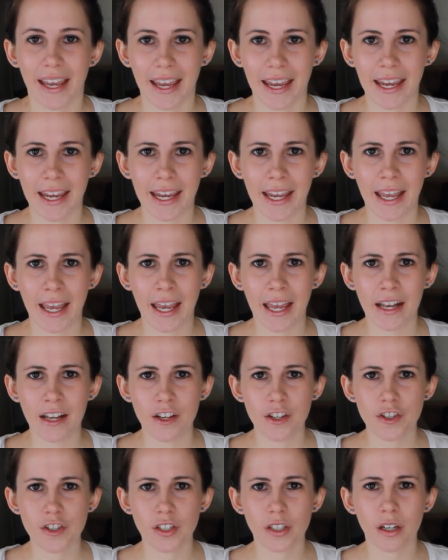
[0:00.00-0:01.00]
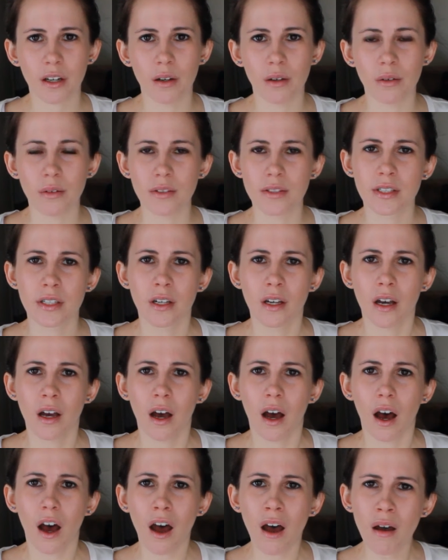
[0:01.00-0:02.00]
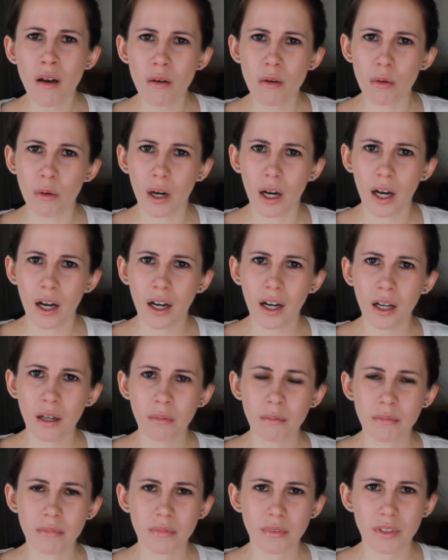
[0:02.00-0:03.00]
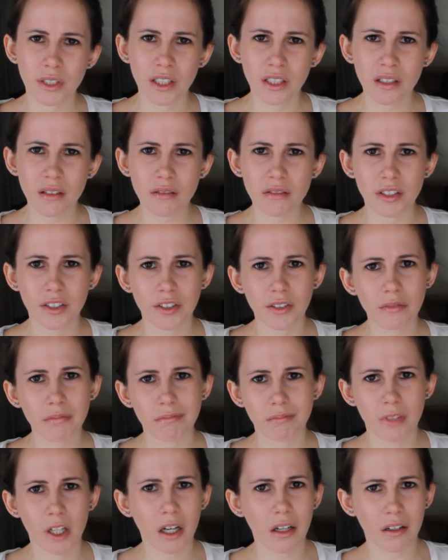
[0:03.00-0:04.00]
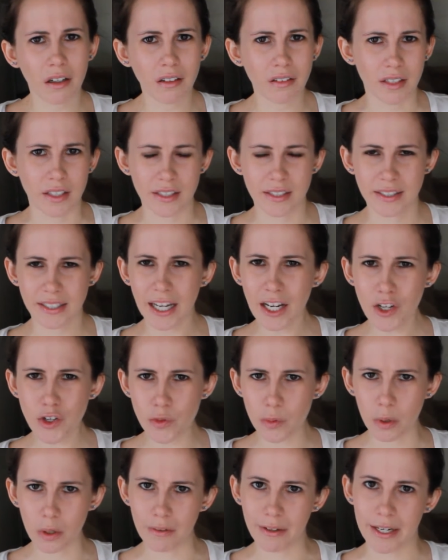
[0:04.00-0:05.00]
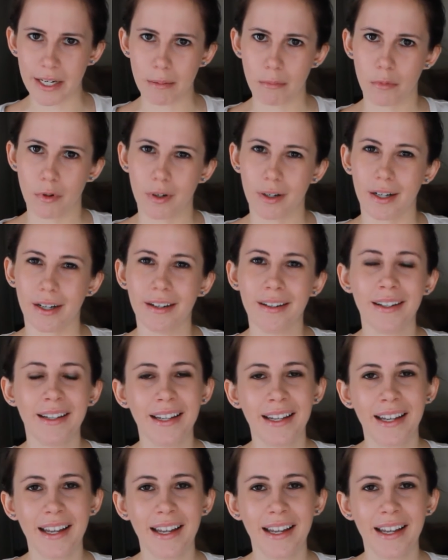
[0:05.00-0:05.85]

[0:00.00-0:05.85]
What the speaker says: And she goes, oh, you know, you're not on the schedule anymore.